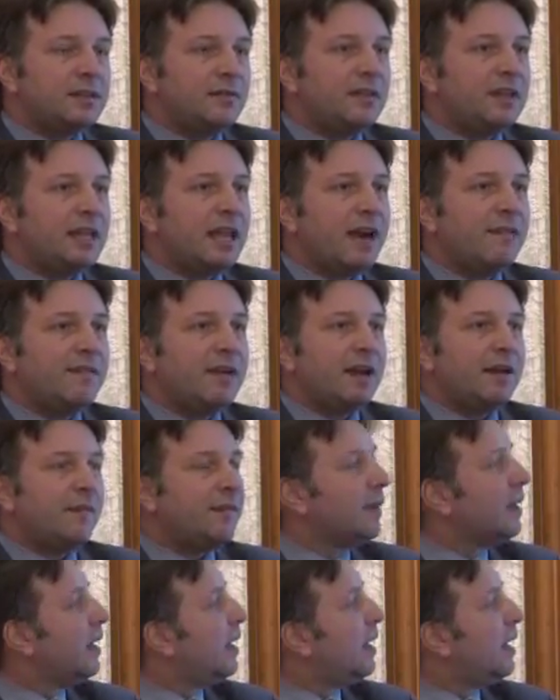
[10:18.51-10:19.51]
We'll have an
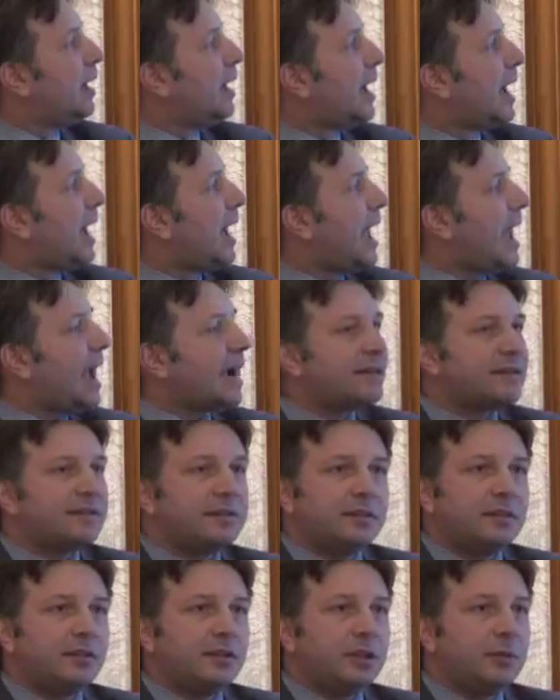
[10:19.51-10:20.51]

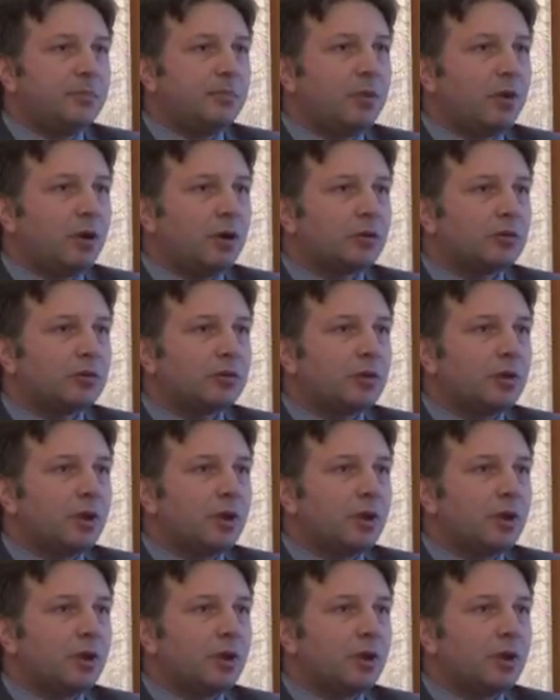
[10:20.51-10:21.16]
accident report